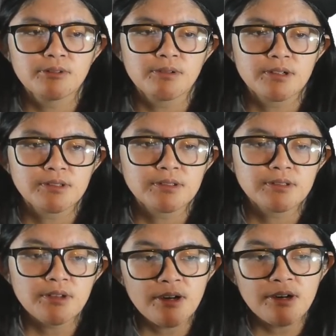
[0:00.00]

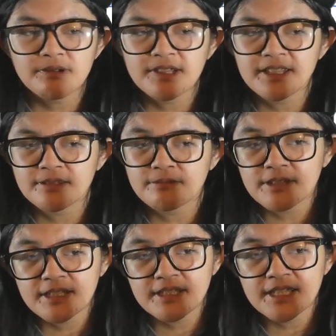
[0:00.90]
So it's
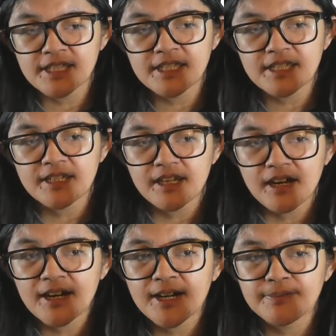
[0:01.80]
really
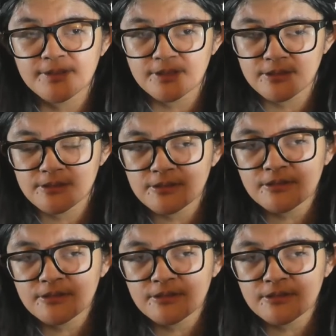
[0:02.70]
up to you